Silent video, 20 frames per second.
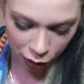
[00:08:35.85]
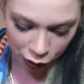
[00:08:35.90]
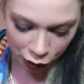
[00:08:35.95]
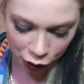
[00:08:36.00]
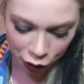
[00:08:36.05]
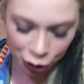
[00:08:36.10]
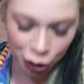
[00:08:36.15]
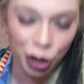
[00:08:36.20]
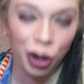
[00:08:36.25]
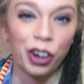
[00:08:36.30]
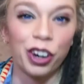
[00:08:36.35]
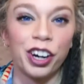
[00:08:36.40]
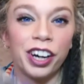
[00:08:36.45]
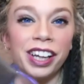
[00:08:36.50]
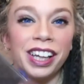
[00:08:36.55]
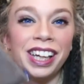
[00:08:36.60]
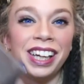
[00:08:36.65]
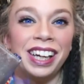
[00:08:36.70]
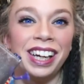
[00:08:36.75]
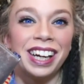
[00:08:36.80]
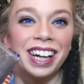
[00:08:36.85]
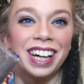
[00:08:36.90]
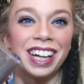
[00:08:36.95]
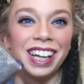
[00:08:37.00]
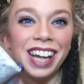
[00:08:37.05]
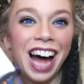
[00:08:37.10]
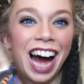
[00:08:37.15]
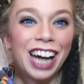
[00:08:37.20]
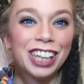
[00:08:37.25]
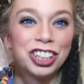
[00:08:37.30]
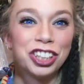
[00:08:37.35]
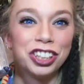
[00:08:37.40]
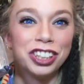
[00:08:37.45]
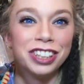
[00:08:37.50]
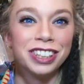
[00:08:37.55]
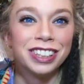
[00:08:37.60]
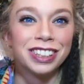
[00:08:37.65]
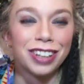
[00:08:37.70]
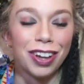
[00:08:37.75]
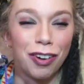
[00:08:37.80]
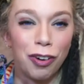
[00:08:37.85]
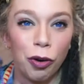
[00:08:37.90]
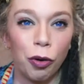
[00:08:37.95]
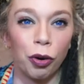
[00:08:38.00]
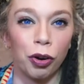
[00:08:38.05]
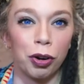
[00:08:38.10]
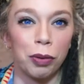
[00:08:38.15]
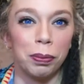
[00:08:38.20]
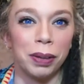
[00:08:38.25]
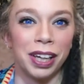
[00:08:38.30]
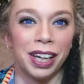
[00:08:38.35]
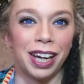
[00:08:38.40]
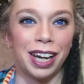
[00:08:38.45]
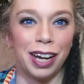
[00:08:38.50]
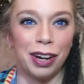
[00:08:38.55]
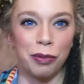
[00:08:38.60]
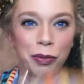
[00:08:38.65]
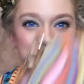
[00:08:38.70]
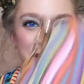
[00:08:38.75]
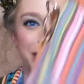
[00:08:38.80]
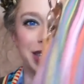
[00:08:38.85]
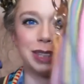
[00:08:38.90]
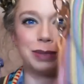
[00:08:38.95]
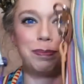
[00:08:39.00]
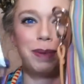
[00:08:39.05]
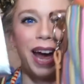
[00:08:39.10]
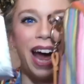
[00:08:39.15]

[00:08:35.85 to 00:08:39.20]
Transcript: which currently clashes horribly with this